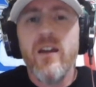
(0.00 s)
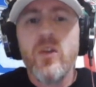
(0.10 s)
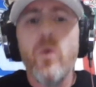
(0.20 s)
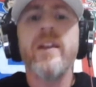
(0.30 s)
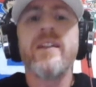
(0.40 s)

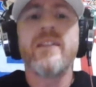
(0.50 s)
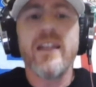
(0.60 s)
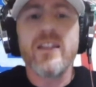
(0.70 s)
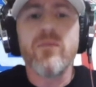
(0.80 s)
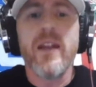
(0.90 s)

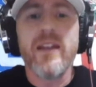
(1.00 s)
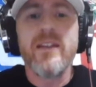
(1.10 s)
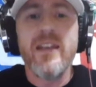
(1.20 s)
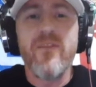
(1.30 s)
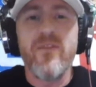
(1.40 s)
26th ranked
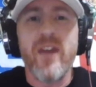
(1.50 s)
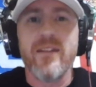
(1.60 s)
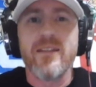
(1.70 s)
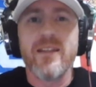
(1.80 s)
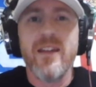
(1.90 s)

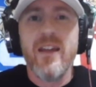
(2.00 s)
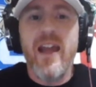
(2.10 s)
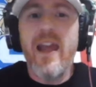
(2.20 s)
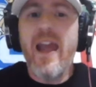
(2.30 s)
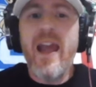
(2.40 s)
defense.
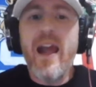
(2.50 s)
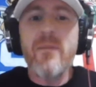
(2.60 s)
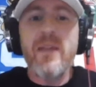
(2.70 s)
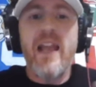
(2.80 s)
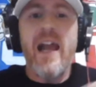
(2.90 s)
I
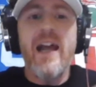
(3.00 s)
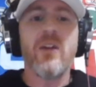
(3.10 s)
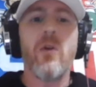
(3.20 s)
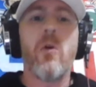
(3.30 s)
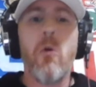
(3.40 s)
mean, as
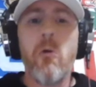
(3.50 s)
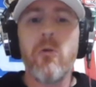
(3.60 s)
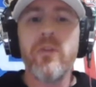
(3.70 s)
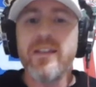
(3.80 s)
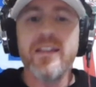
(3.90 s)
a
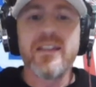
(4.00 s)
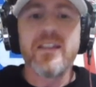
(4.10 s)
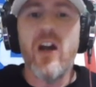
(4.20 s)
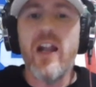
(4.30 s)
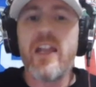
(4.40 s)
whole, this is
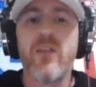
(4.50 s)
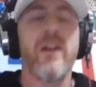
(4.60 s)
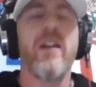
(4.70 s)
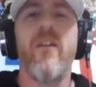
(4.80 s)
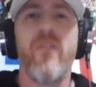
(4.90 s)
not a
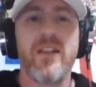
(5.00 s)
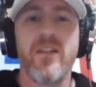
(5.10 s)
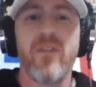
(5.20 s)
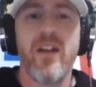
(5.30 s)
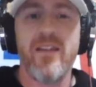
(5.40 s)
great
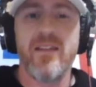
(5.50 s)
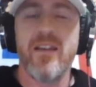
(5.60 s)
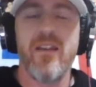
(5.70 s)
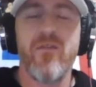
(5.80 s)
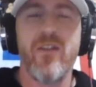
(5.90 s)
offensive line that's
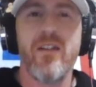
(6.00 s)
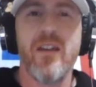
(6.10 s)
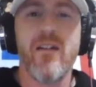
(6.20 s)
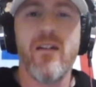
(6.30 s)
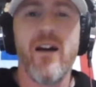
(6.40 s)
in front of
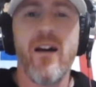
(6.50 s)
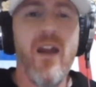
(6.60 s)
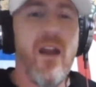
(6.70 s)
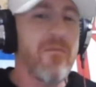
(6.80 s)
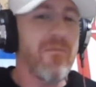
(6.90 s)
Derek Carr.
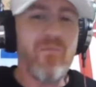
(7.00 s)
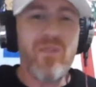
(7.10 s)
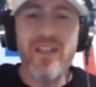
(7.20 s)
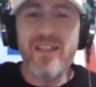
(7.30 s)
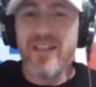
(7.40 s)

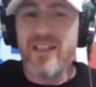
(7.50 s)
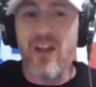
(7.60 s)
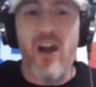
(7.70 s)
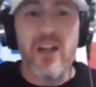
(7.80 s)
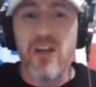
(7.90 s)
This is
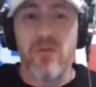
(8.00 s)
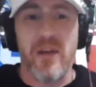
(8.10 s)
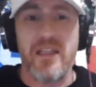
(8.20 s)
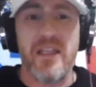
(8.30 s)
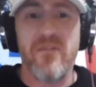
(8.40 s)
not a
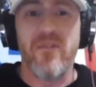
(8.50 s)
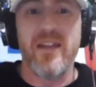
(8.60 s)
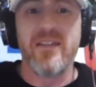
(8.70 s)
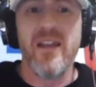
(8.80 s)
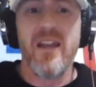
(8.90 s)
great
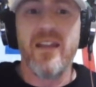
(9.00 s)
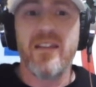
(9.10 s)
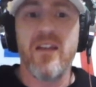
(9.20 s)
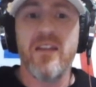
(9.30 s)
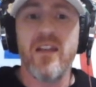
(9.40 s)
defense
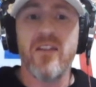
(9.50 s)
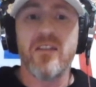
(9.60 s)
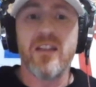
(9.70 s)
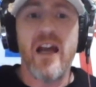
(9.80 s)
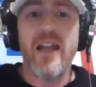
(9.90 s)
that's on the other
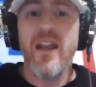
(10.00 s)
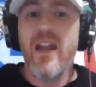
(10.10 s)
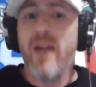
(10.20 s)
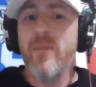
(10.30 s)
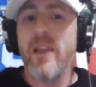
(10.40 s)
side.
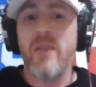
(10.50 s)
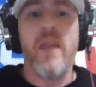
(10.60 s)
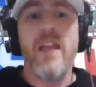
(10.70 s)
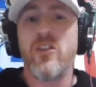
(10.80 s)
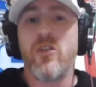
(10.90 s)
I mean, they
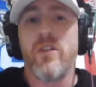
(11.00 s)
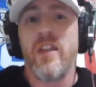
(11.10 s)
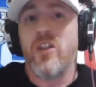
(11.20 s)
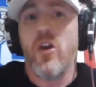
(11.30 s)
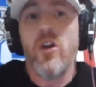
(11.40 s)
made sure
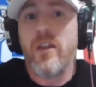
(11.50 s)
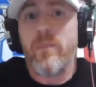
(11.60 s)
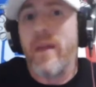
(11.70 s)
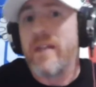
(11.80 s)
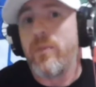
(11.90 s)
they took their
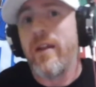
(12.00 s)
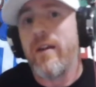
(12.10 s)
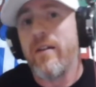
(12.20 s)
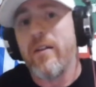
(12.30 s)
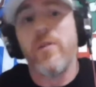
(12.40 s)
best
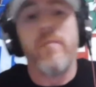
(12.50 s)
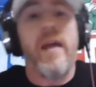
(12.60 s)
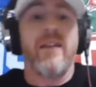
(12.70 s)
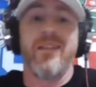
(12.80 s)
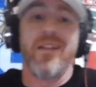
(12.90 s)
player and Khalil
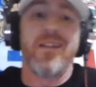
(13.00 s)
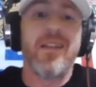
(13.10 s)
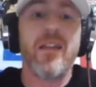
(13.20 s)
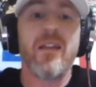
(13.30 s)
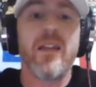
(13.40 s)
Mack and said,
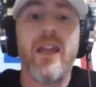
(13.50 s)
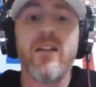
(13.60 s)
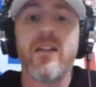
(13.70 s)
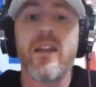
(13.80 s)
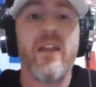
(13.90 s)
see you
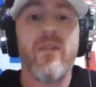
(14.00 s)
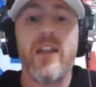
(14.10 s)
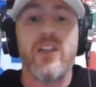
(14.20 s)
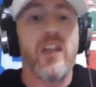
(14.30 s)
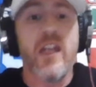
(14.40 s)
later, to give
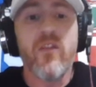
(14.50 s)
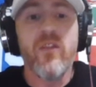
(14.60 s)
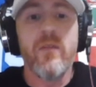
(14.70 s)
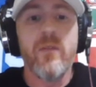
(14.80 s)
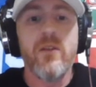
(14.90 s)
any chance for
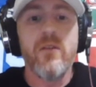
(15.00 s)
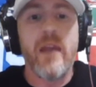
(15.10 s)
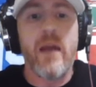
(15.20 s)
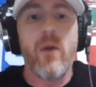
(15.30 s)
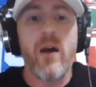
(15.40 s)
them to do
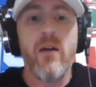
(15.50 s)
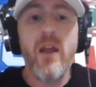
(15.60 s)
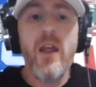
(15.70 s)
that well.